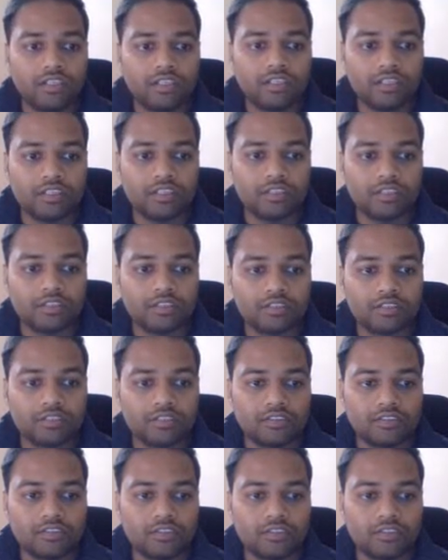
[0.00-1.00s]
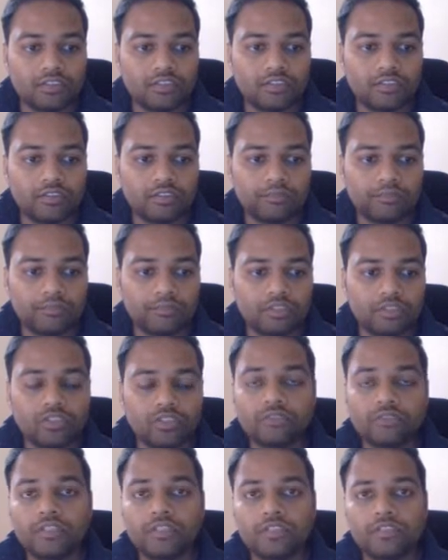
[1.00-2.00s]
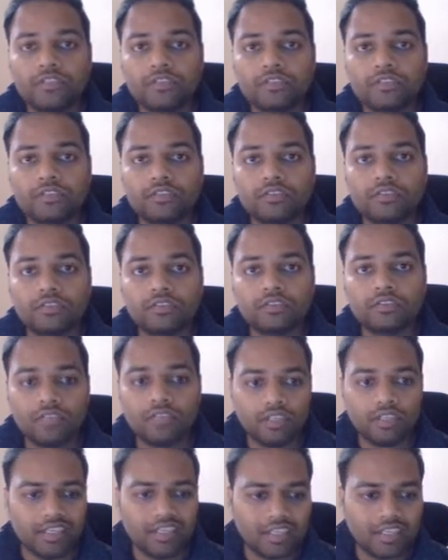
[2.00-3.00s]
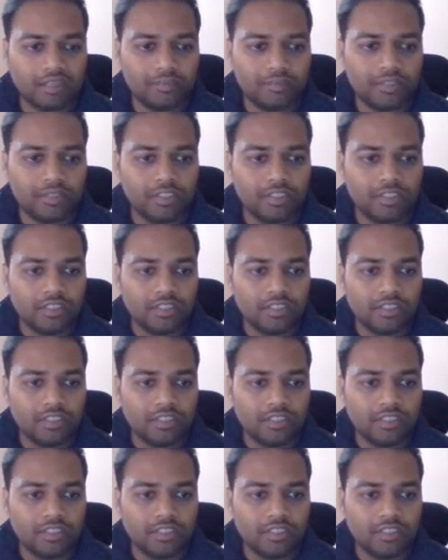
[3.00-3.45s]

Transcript: not much of a help.